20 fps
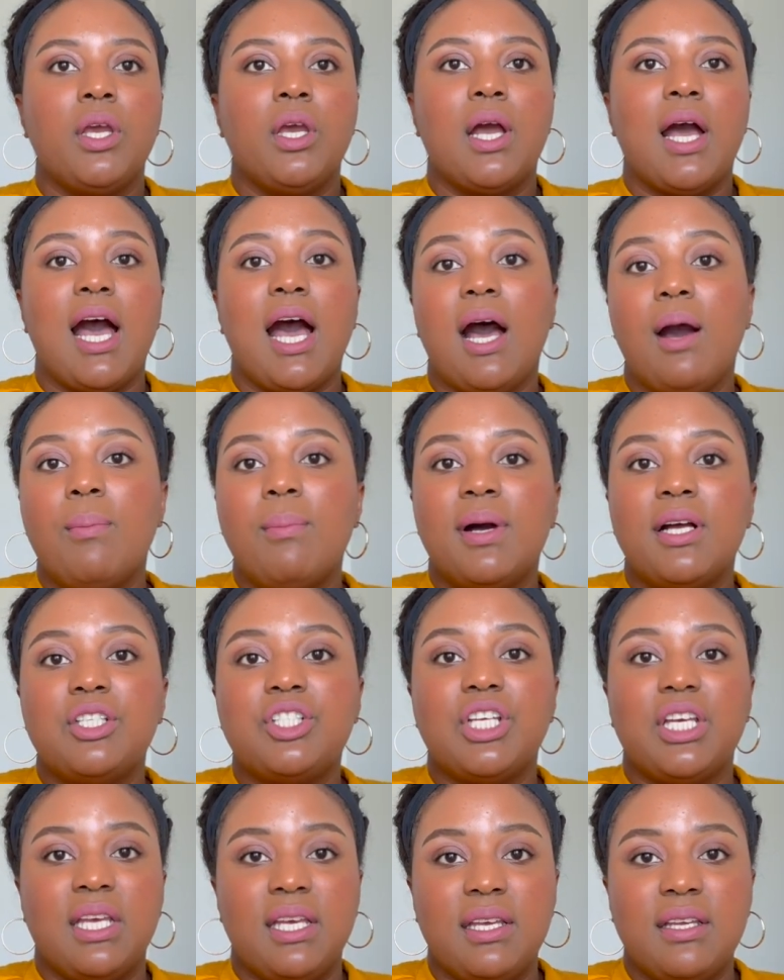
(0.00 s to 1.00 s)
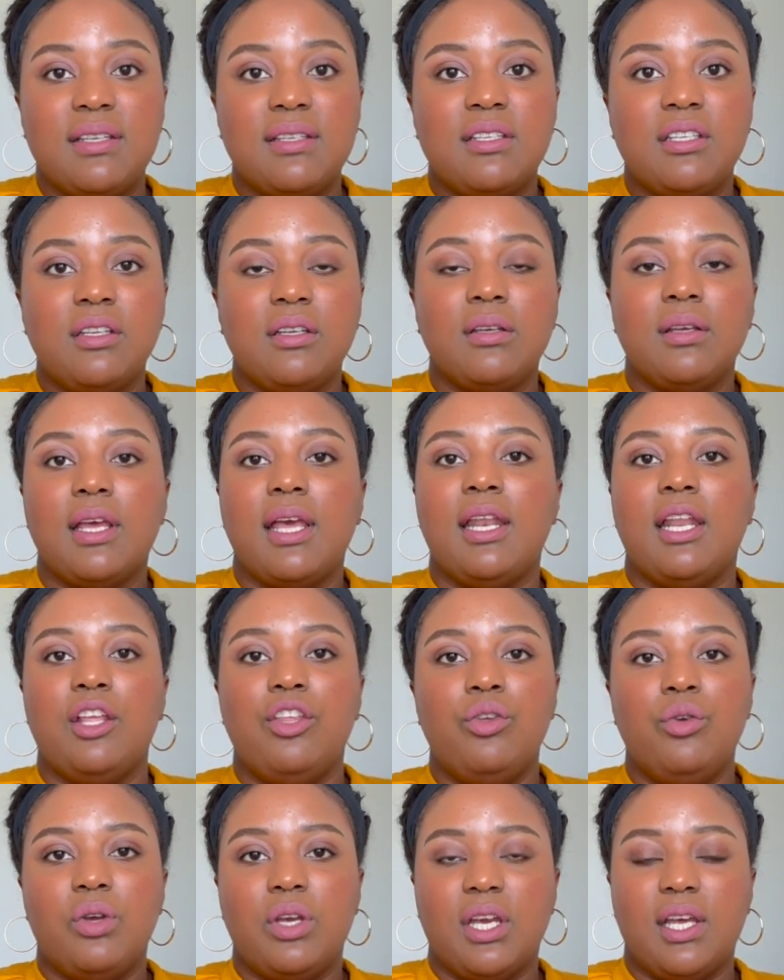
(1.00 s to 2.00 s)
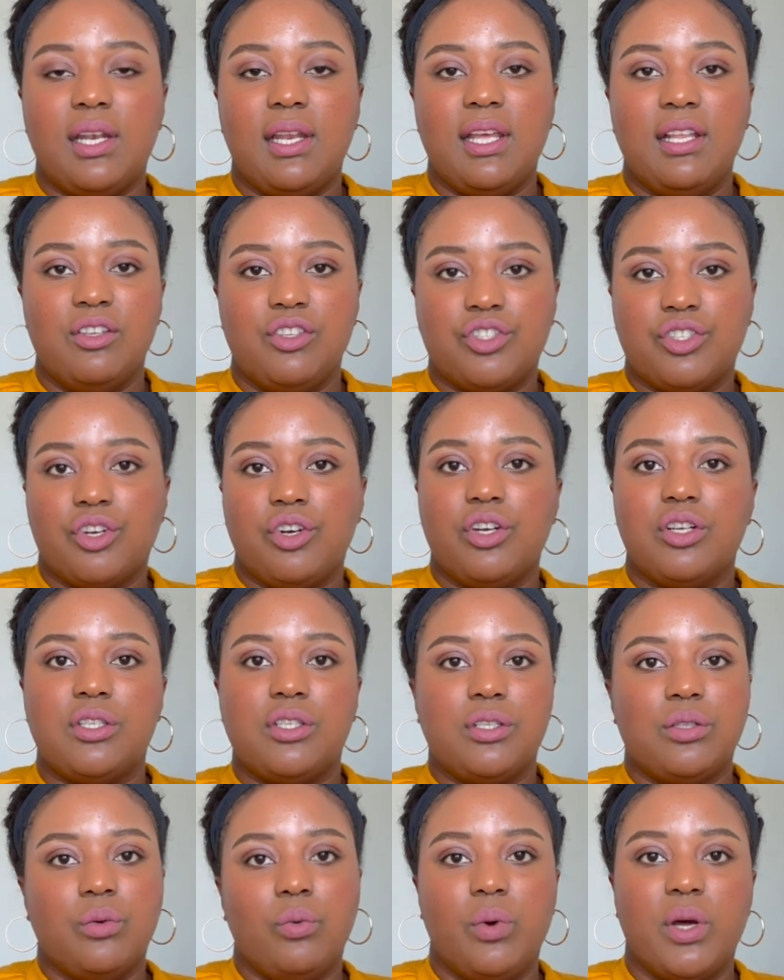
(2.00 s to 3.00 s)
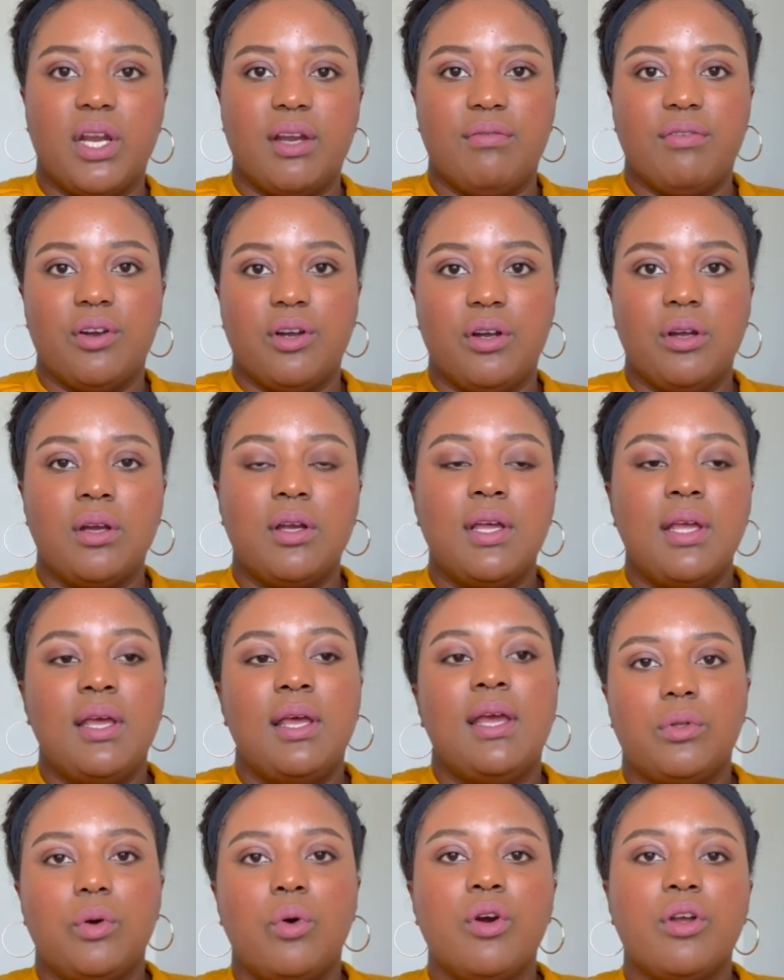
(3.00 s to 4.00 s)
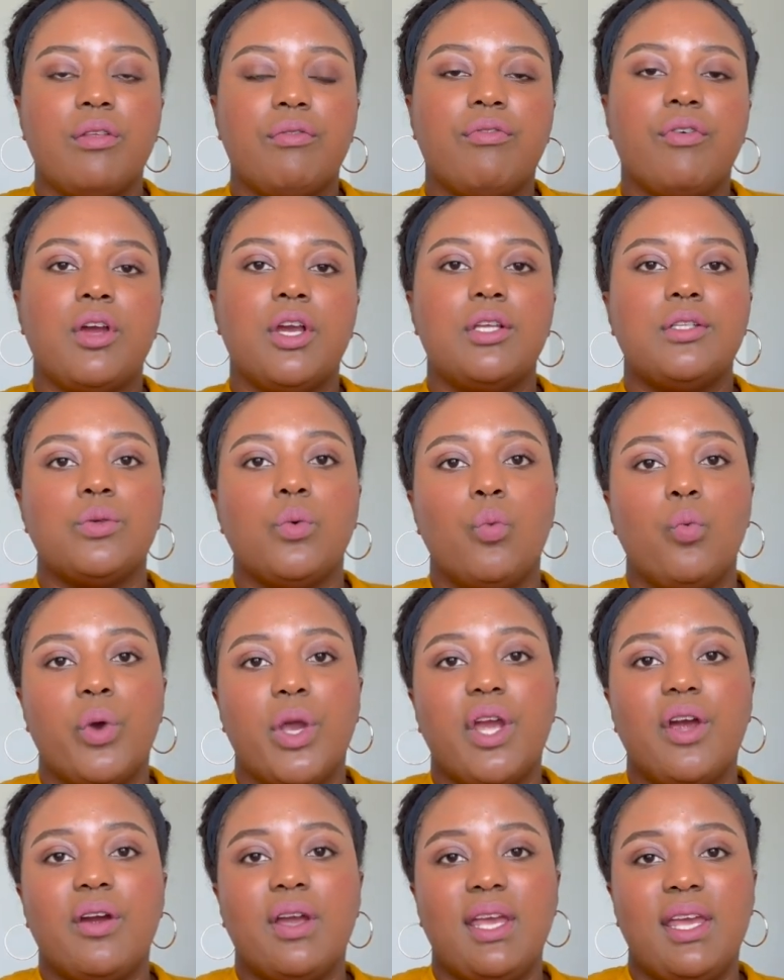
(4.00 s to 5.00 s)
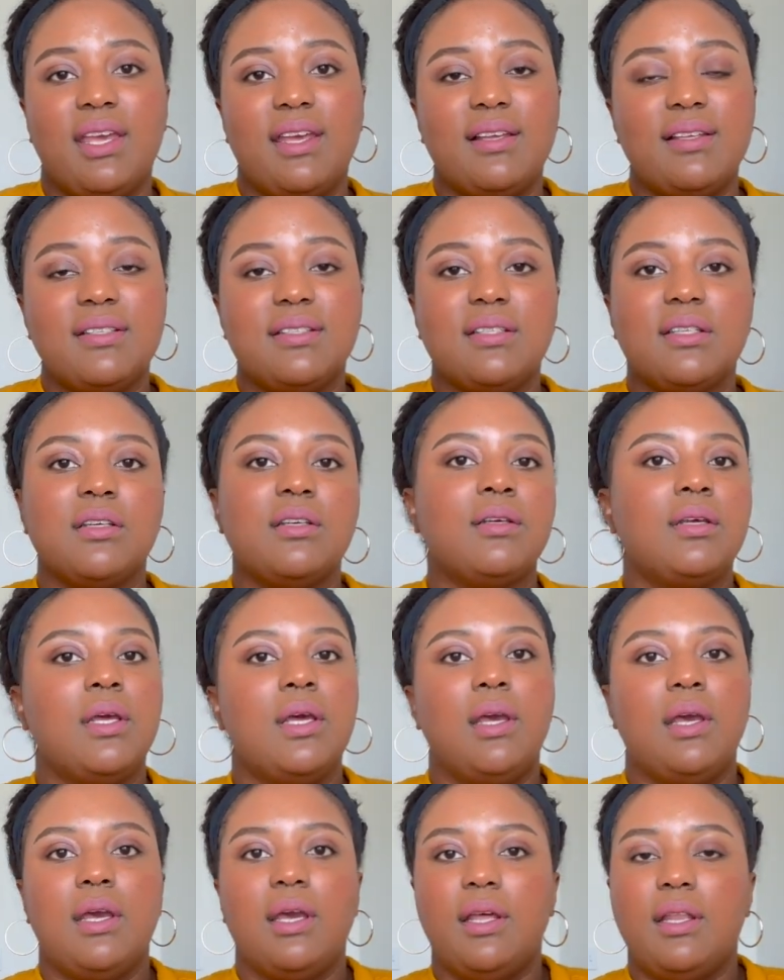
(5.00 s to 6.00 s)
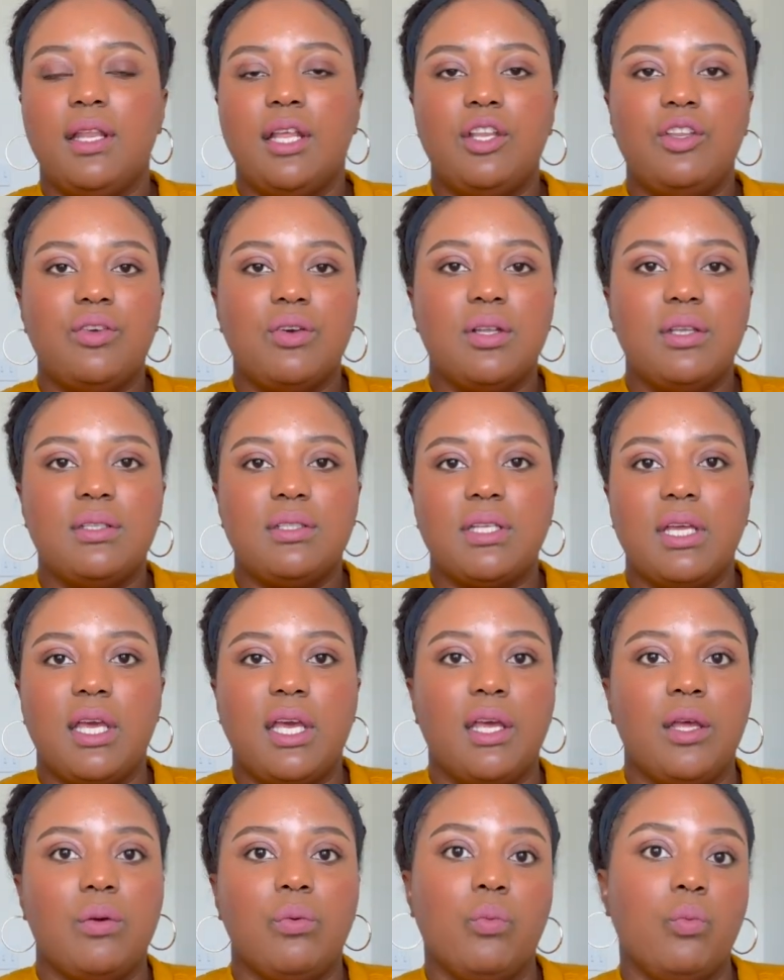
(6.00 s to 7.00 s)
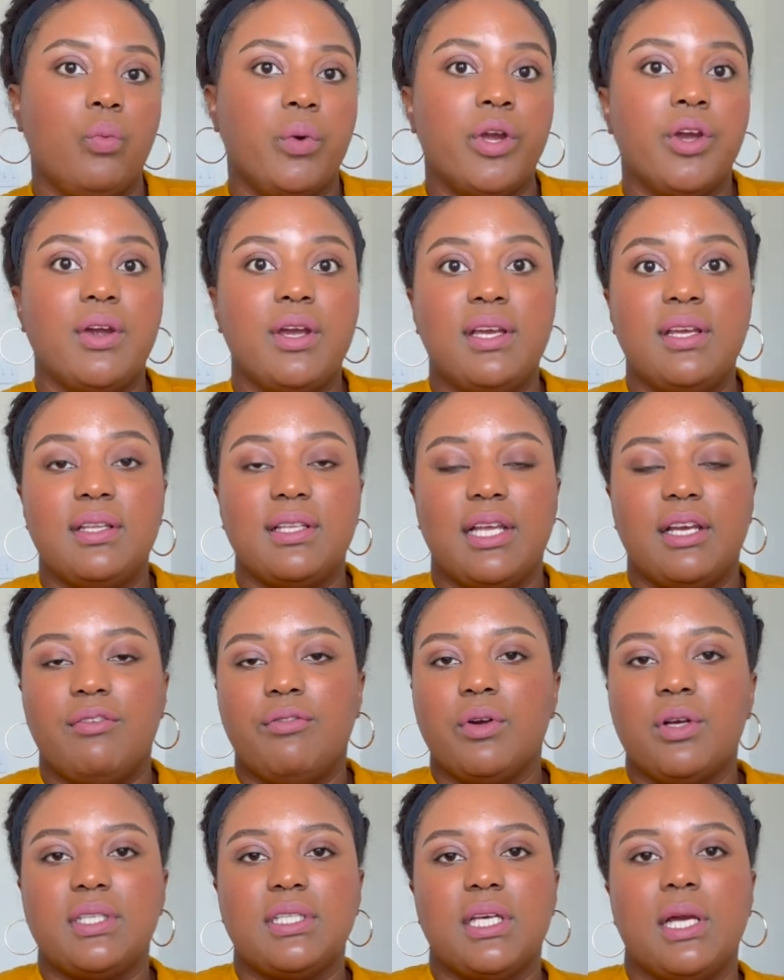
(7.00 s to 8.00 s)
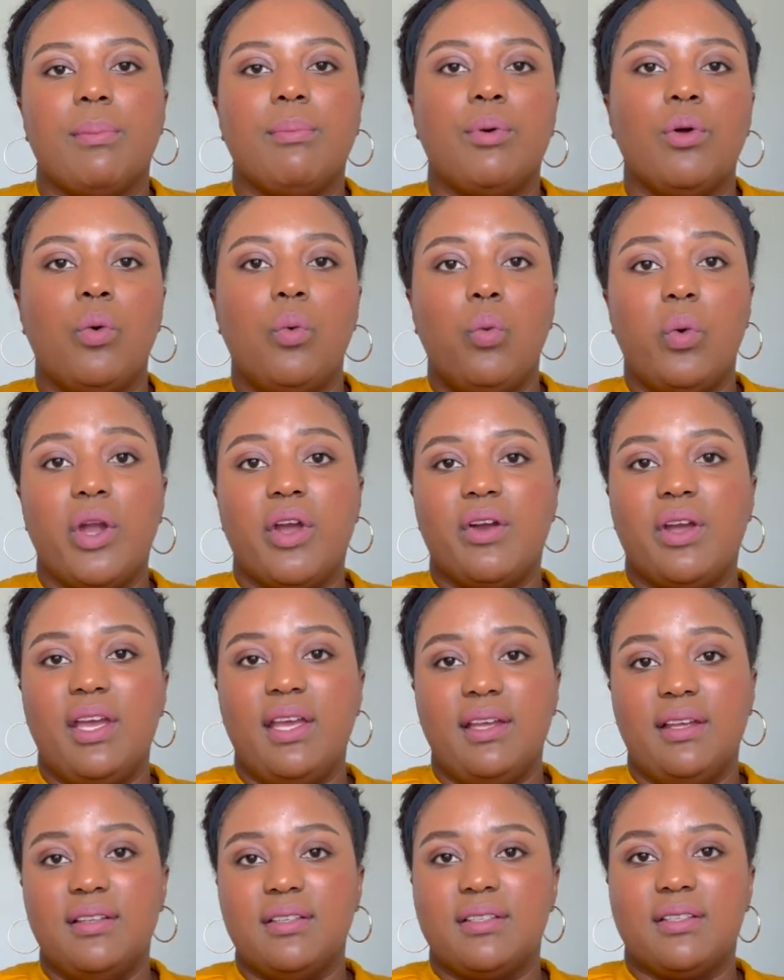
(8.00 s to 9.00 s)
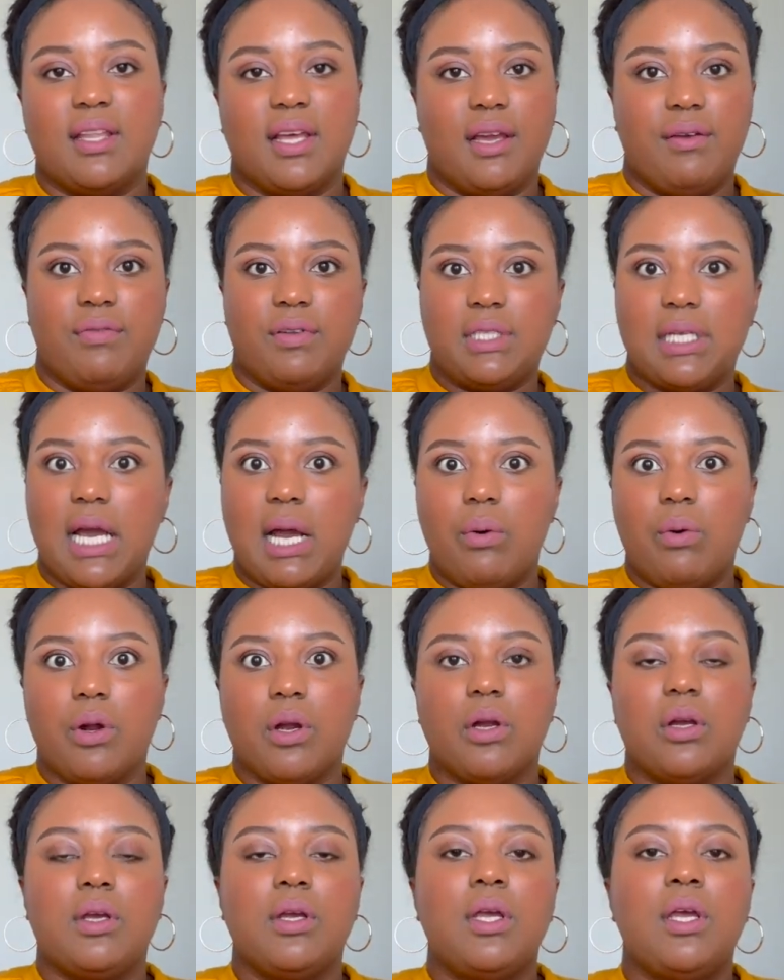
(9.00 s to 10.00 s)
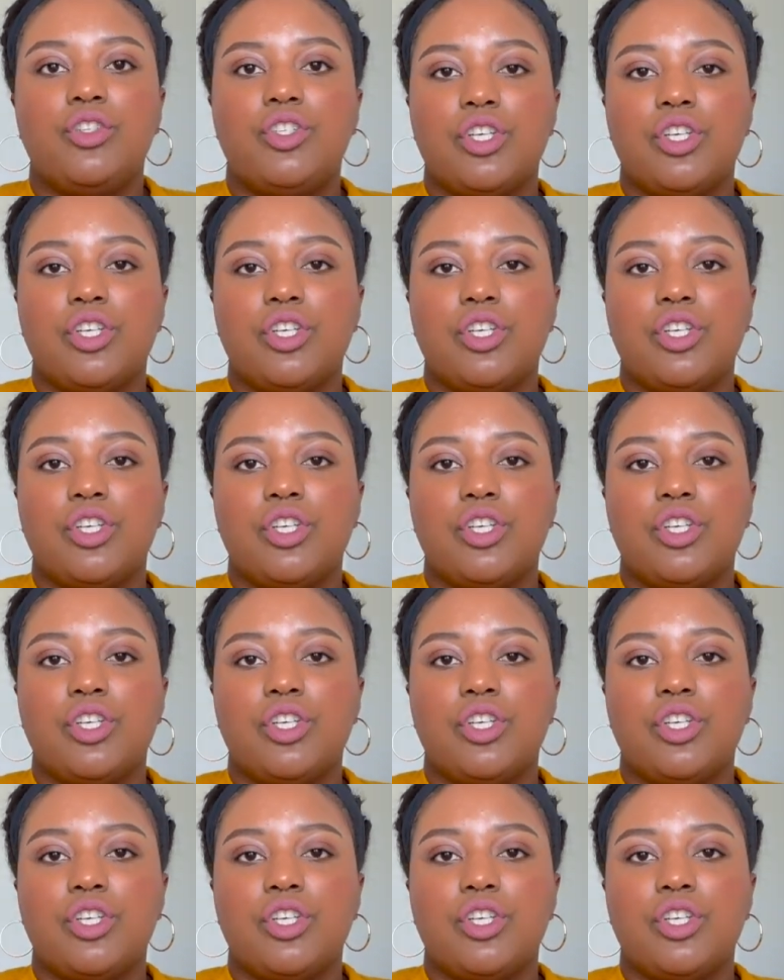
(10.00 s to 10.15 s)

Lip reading: how much is, and then you can insert whatever, or the phrase where is, and then you can say where it, like for example, where is the Eiffel Tower?